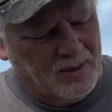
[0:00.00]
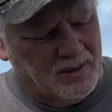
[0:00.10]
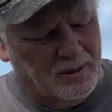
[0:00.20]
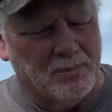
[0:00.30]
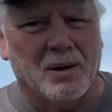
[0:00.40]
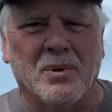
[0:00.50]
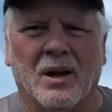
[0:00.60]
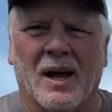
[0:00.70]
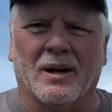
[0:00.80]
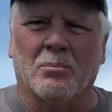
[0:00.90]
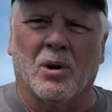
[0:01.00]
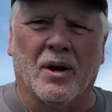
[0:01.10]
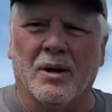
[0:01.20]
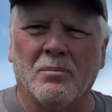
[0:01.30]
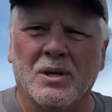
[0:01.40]
It may be like a
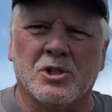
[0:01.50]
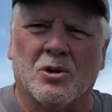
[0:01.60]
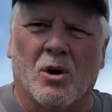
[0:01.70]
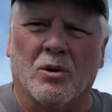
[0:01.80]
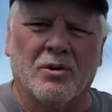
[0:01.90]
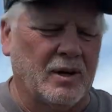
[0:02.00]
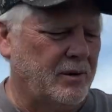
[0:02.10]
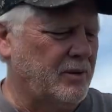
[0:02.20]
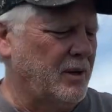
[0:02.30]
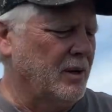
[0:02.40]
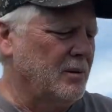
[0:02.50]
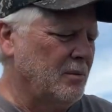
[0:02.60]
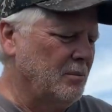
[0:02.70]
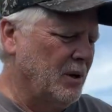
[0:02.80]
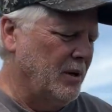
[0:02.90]
braid and be stronger than I think,
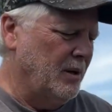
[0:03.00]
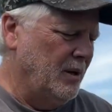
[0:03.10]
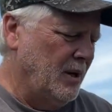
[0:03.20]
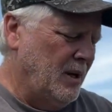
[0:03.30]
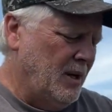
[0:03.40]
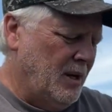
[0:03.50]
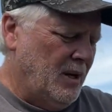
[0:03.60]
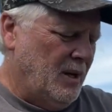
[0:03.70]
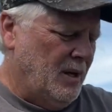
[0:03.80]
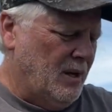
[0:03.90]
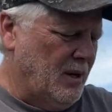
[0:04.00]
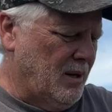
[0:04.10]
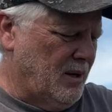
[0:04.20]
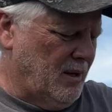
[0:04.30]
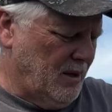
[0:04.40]
but
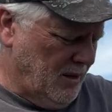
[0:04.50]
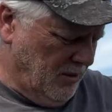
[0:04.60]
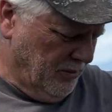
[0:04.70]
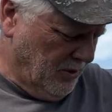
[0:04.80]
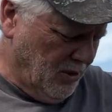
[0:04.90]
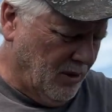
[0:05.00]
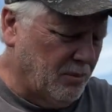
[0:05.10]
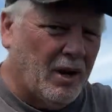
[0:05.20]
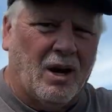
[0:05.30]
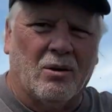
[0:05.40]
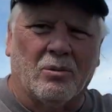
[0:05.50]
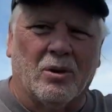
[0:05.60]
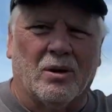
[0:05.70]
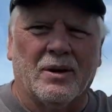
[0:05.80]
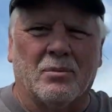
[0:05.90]
overall, I'm not
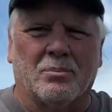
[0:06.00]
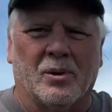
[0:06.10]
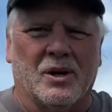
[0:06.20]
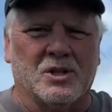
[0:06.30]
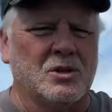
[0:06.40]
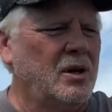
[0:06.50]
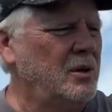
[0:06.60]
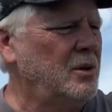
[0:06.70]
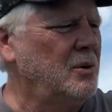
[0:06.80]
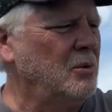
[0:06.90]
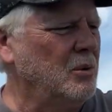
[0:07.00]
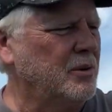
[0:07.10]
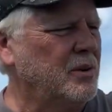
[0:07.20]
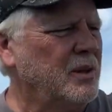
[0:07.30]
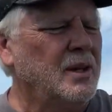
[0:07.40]
really impressed
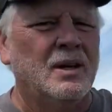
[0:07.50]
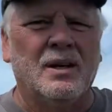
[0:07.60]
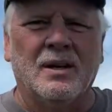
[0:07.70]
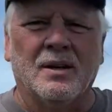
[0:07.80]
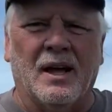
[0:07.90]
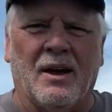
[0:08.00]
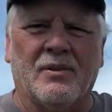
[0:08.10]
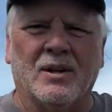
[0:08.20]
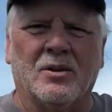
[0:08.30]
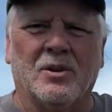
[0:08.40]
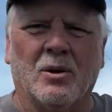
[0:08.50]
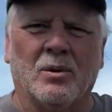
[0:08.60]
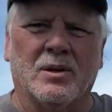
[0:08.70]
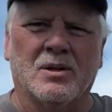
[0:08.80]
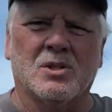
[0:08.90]
with having to deal
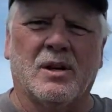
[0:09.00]
with this.